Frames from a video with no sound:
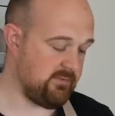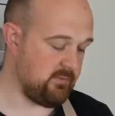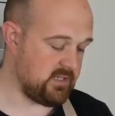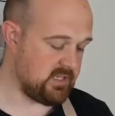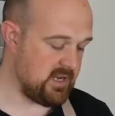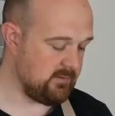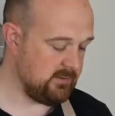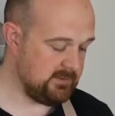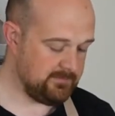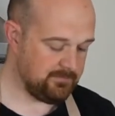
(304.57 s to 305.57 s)
design.
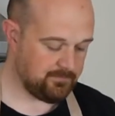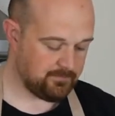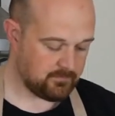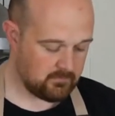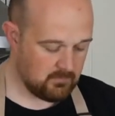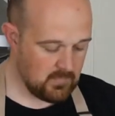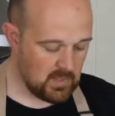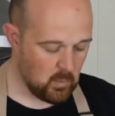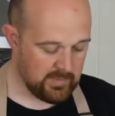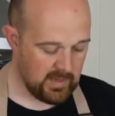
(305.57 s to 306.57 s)

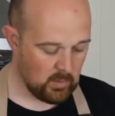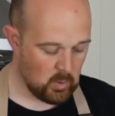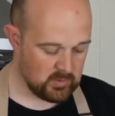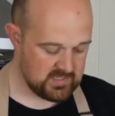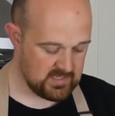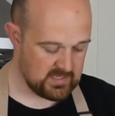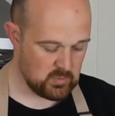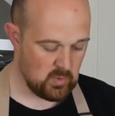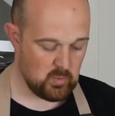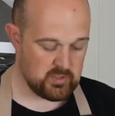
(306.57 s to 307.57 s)
We then go on to this
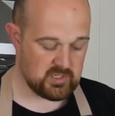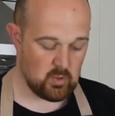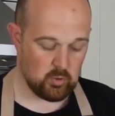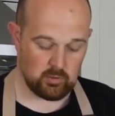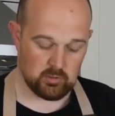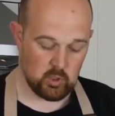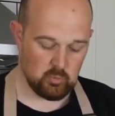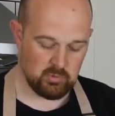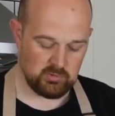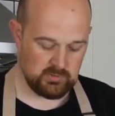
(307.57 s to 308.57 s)
one, which is called
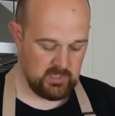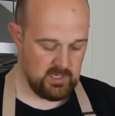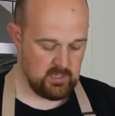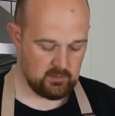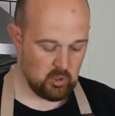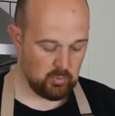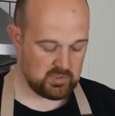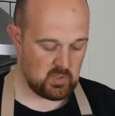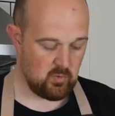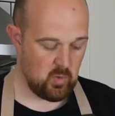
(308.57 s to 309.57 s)
Global. Global's
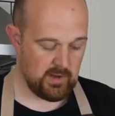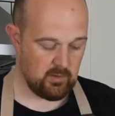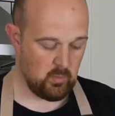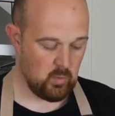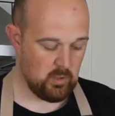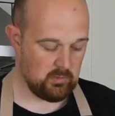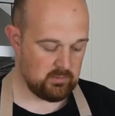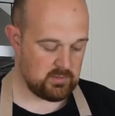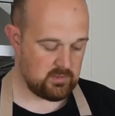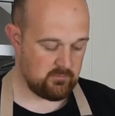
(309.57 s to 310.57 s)
quite a
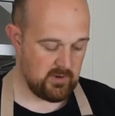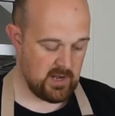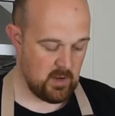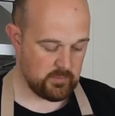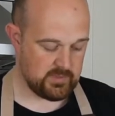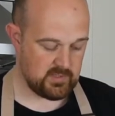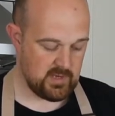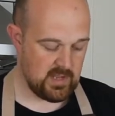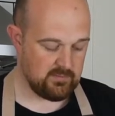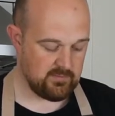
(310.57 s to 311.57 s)
world-renowned
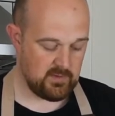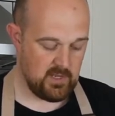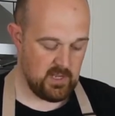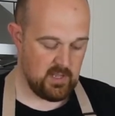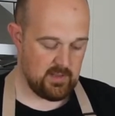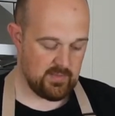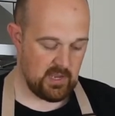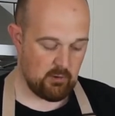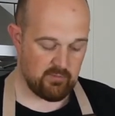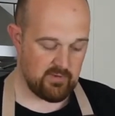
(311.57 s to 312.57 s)
knife. They
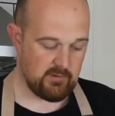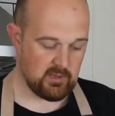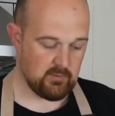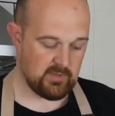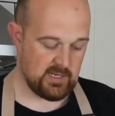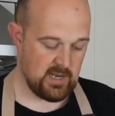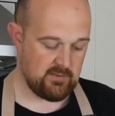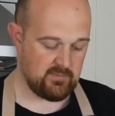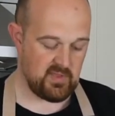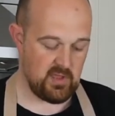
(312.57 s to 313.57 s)
are a very lovely
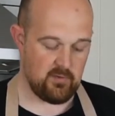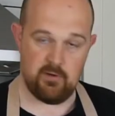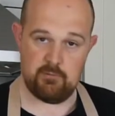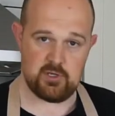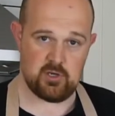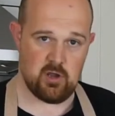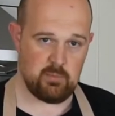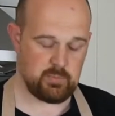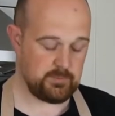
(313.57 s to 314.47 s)
knife. They are very sharp.